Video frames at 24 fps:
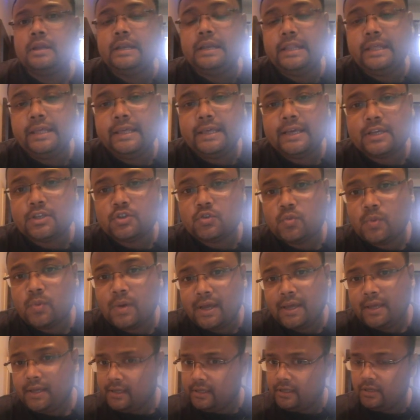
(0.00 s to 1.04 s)

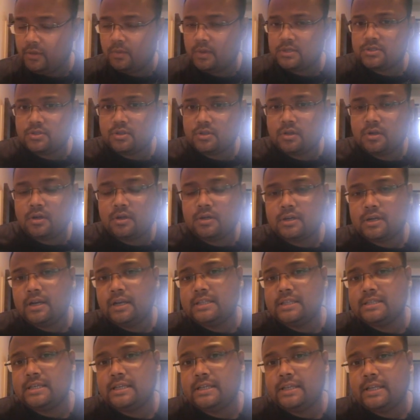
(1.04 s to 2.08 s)
DXY US dollar
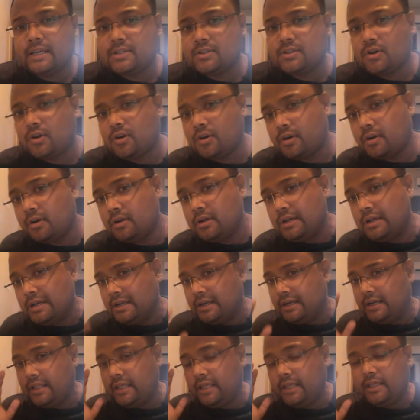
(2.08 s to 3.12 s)
currency index or
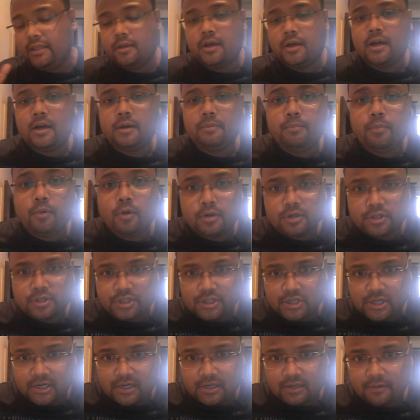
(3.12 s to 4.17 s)
the bond
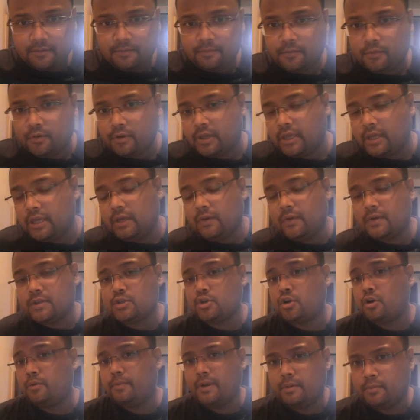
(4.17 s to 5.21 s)
chart, the US
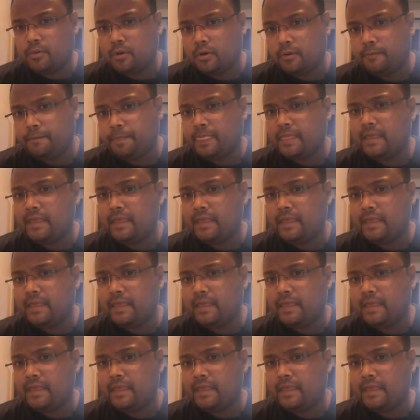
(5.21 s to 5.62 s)
government bond.